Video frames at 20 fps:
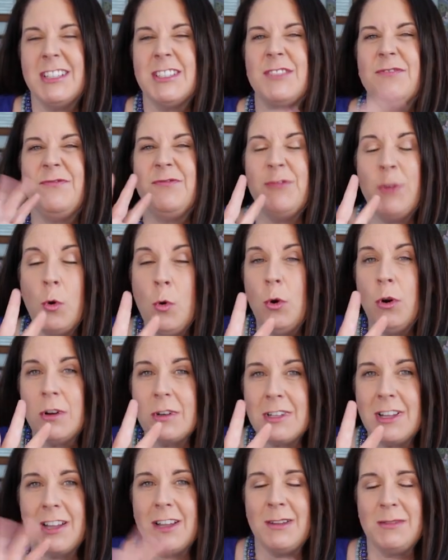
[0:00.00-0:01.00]
is
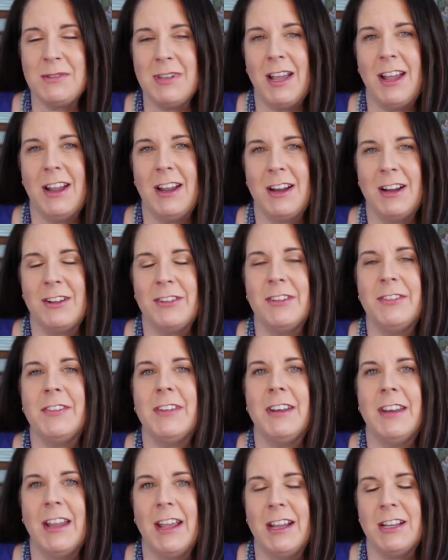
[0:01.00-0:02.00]
four times higher than
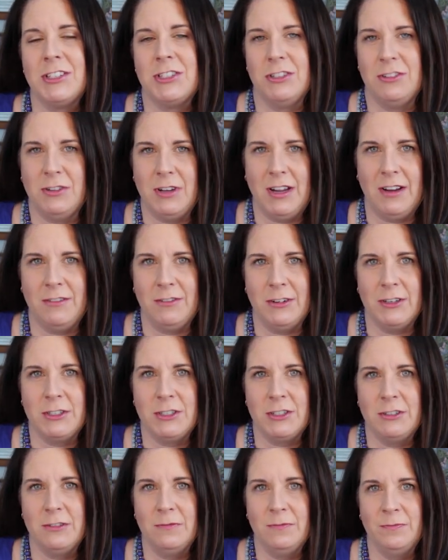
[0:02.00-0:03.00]
the national
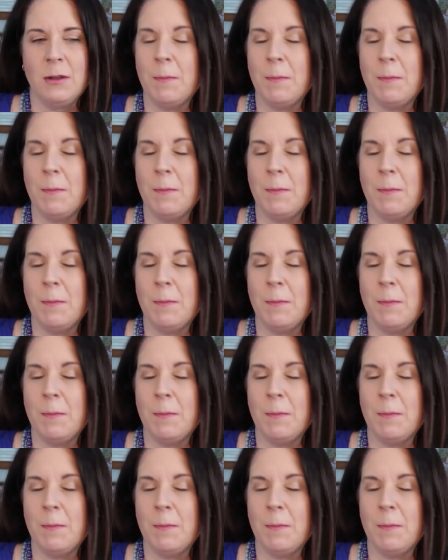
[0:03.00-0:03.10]
average.